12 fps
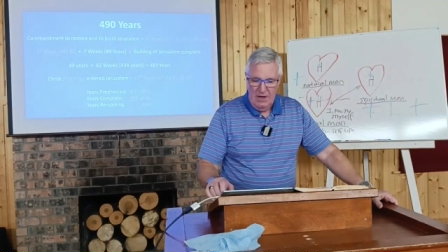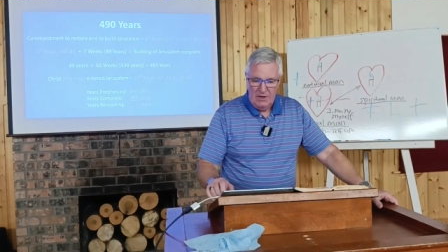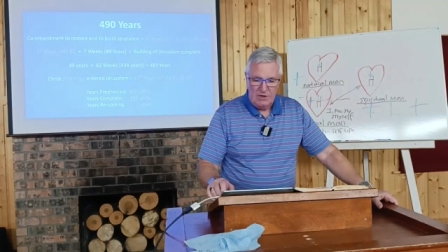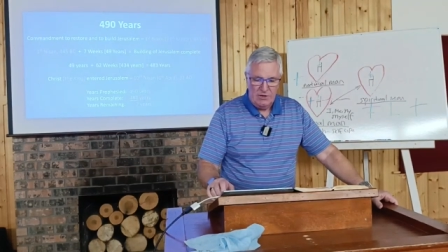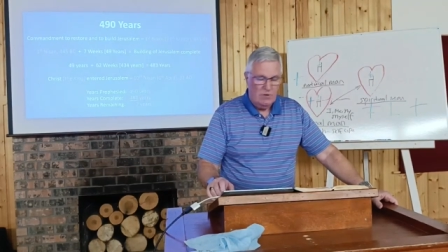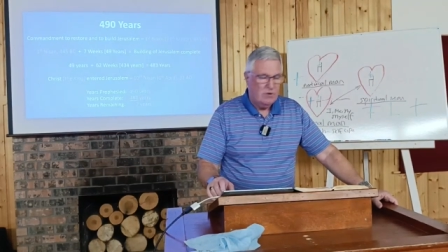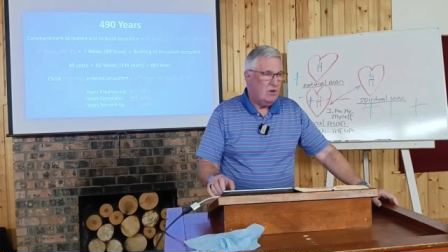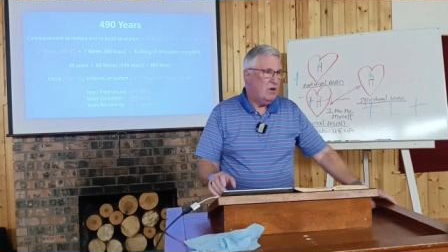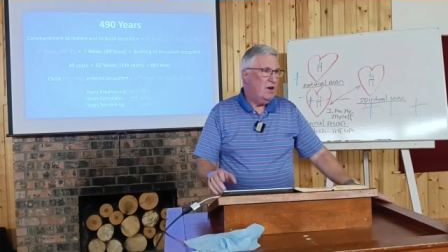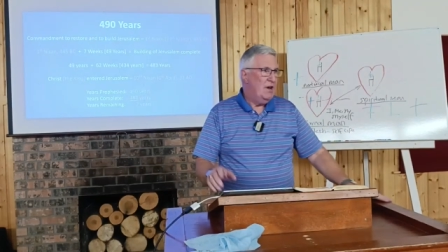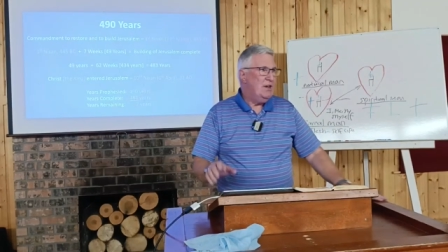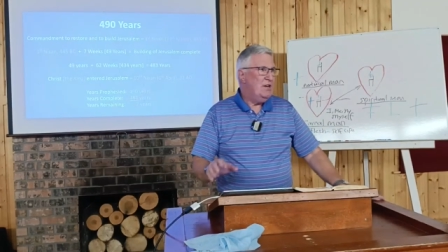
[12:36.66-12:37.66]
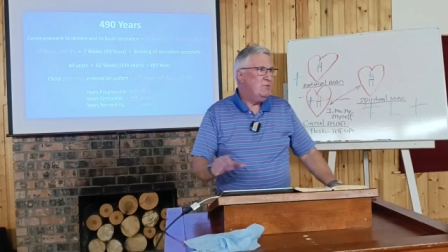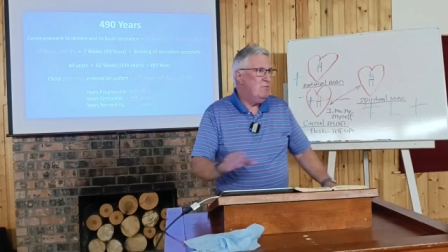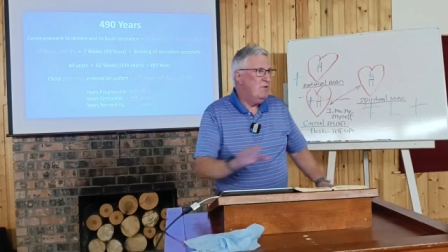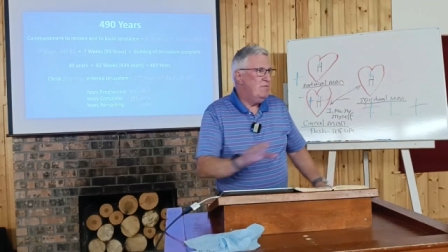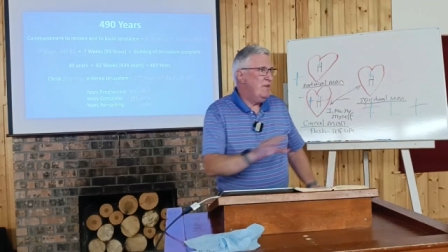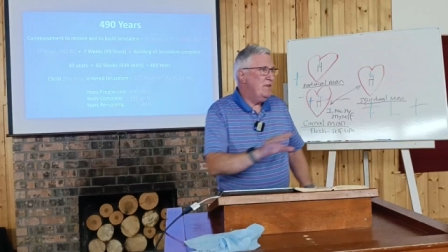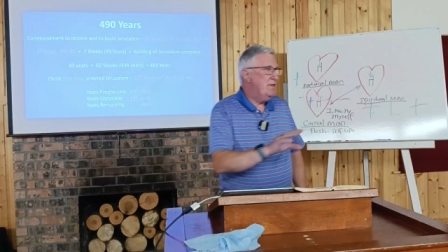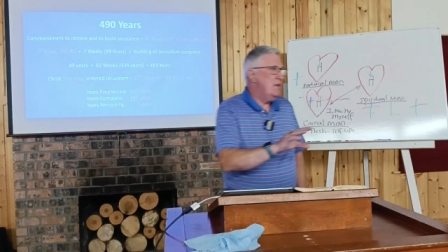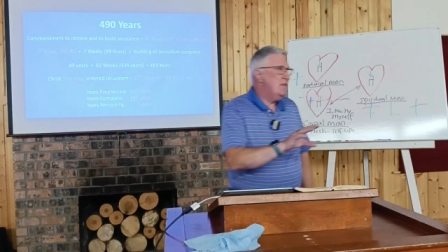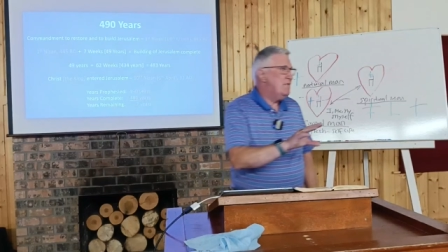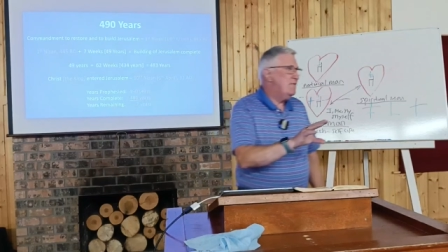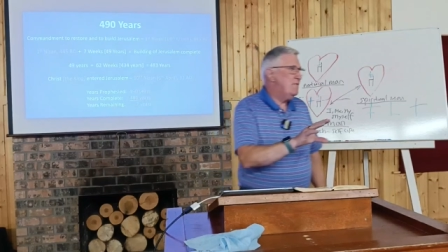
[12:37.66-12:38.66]
And so God is moving
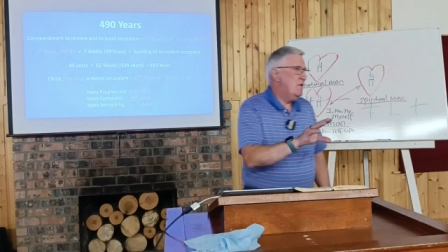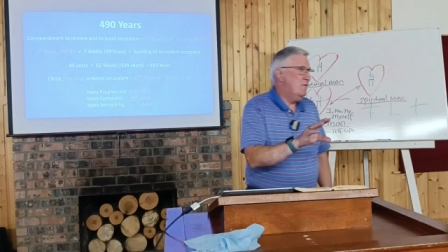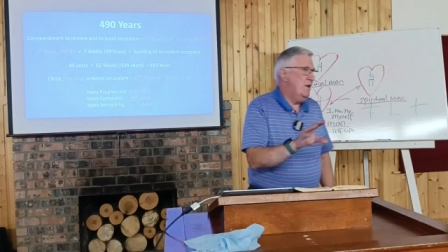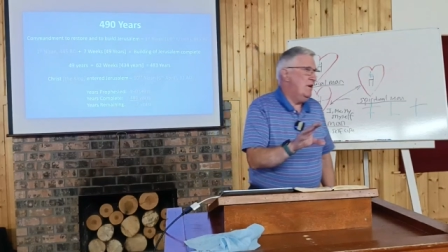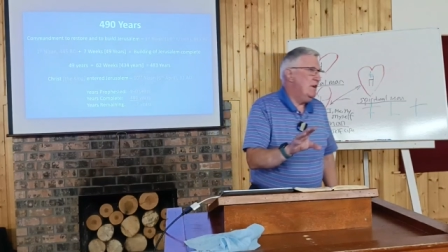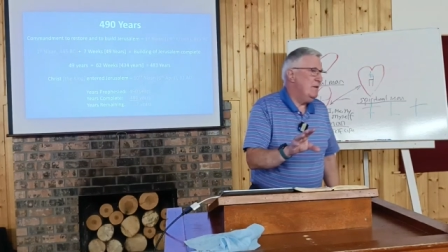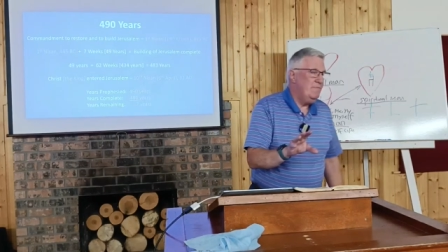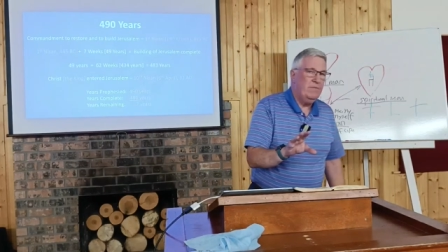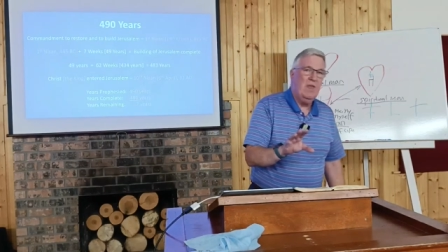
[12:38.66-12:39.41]
things forward.